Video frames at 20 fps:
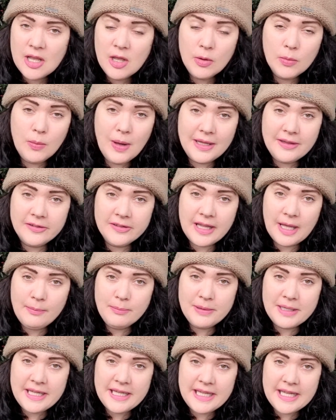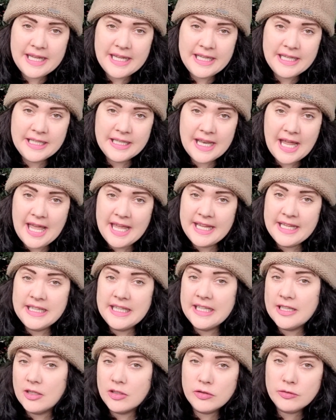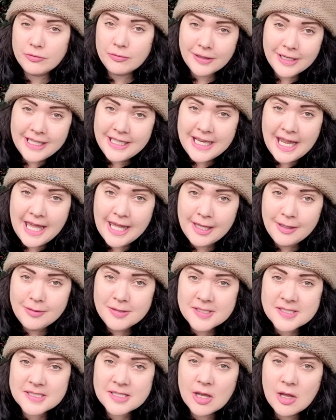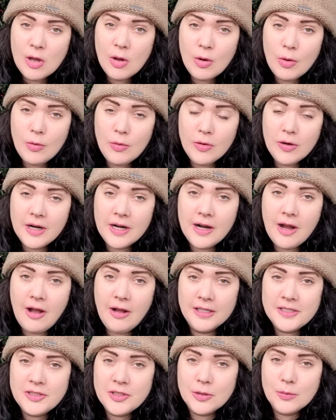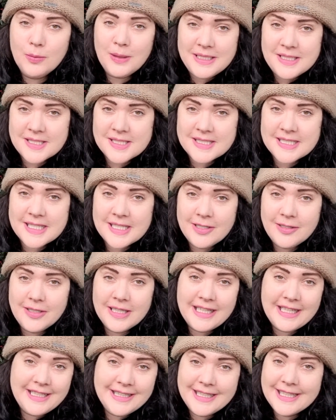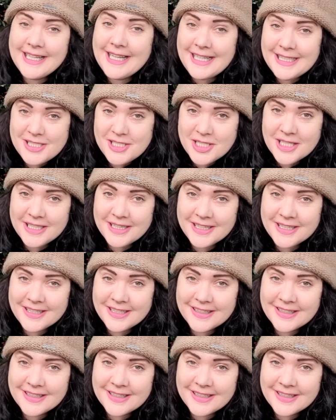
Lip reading: whether that be in a little greenhouse or on your windowsill in the kitchen.